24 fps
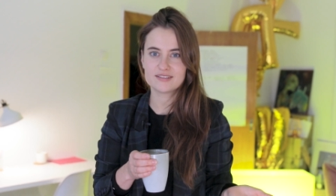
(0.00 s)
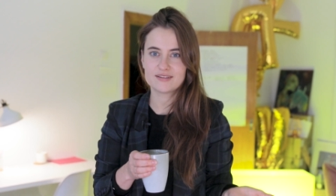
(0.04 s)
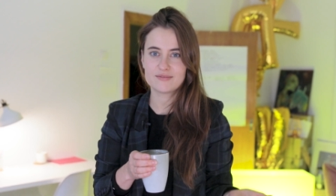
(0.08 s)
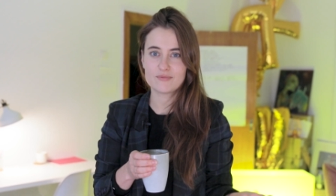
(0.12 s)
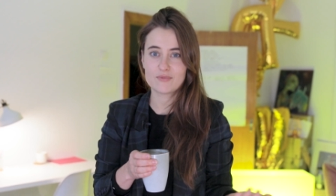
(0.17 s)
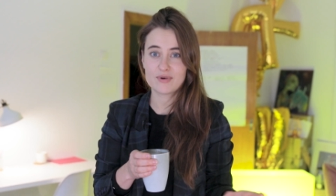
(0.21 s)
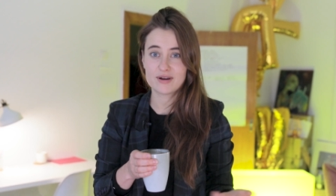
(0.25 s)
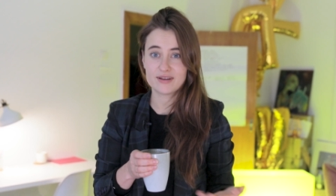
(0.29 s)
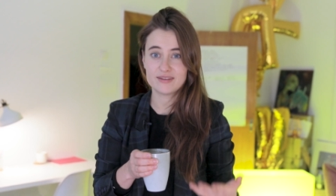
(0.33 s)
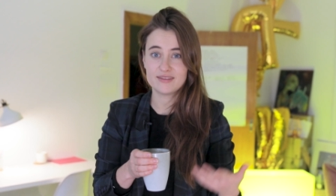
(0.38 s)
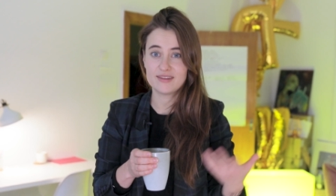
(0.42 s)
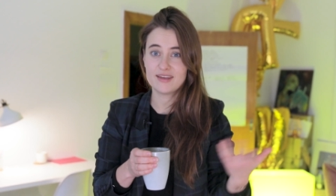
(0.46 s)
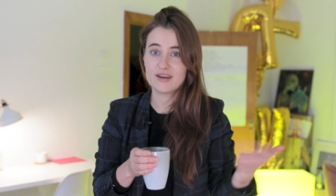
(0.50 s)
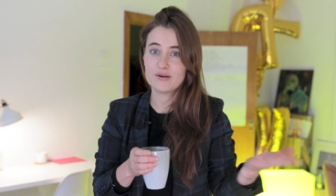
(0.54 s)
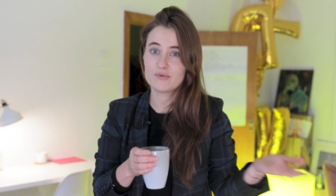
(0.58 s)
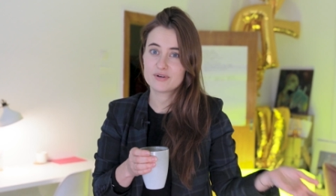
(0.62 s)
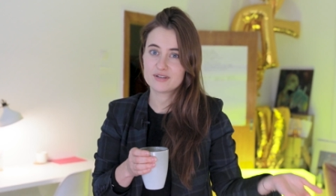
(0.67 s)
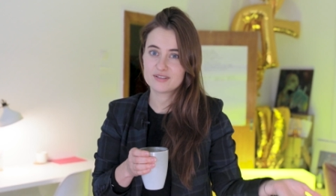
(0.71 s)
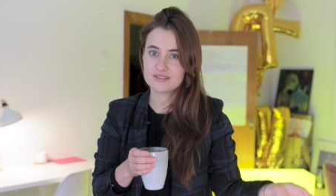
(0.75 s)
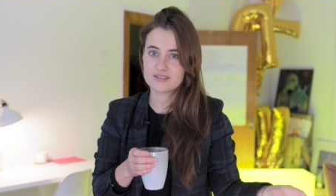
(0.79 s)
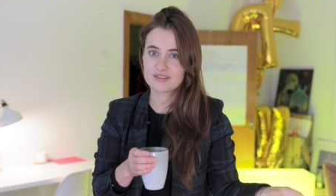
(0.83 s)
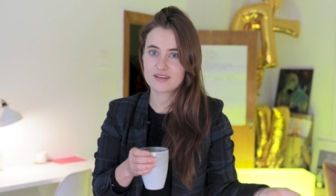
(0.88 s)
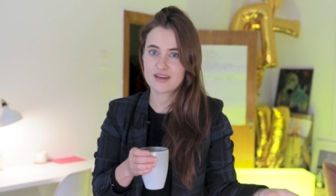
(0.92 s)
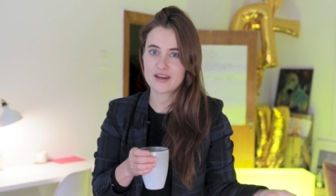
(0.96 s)
and why they
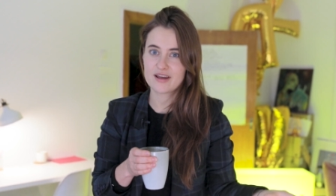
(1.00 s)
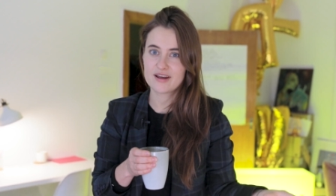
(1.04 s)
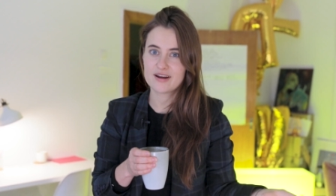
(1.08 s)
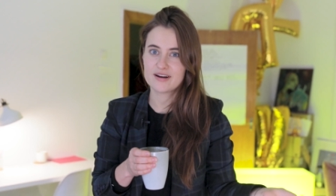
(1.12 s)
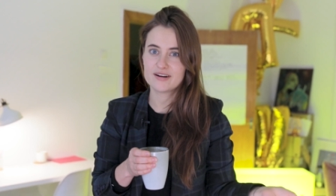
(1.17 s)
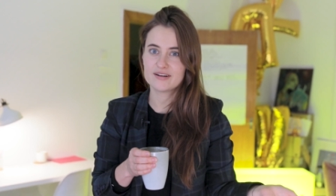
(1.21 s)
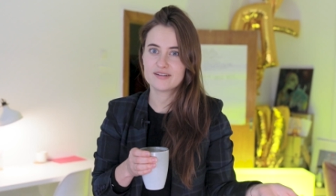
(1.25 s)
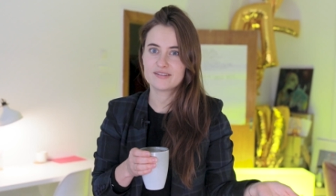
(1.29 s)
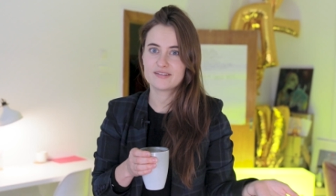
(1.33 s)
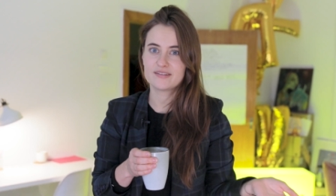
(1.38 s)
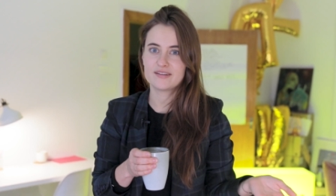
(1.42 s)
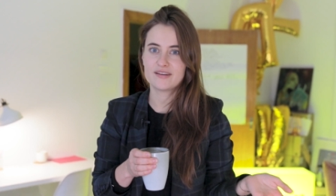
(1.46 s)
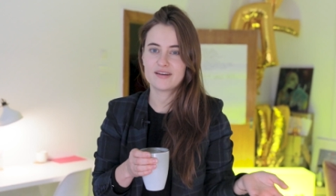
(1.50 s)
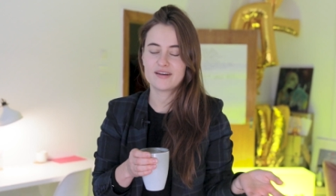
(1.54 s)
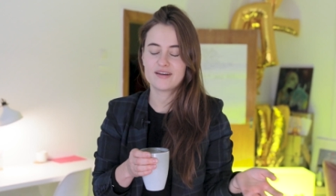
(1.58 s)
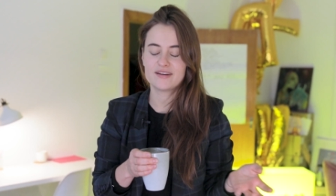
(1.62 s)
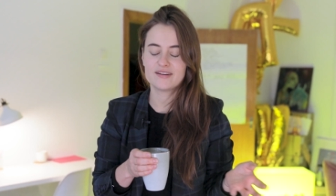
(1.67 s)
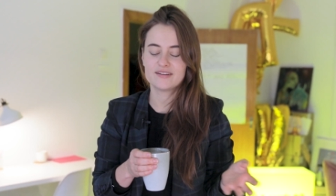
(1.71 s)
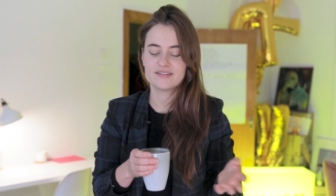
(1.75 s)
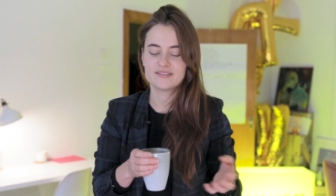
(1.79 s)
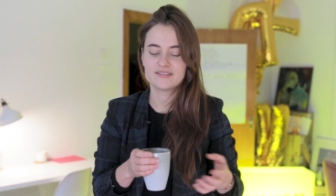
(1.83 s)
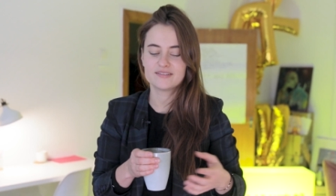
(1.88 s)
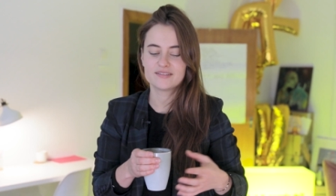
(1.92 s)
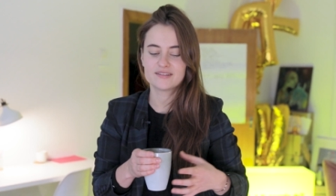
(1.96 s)
were scared,
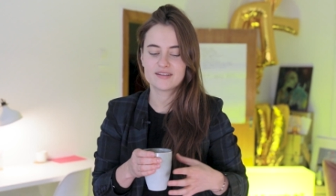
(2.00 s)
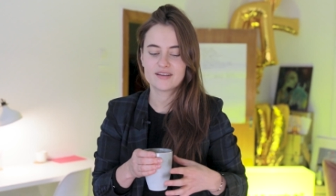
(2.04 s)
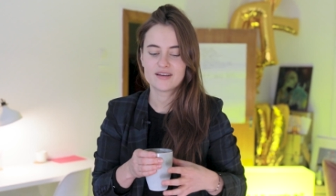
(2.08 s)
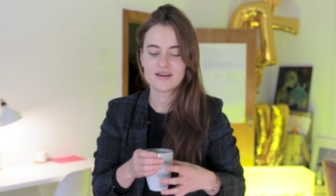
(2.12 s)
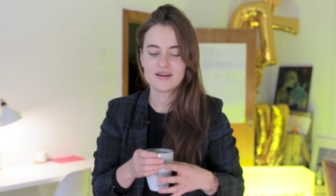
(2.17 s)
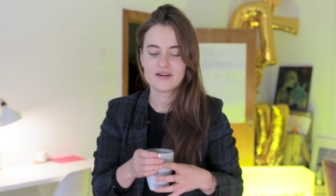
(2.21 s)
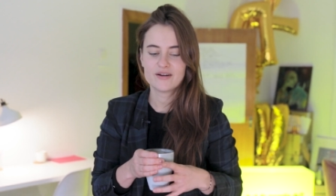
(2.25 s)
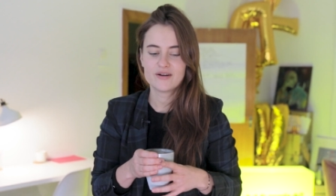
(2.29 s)
and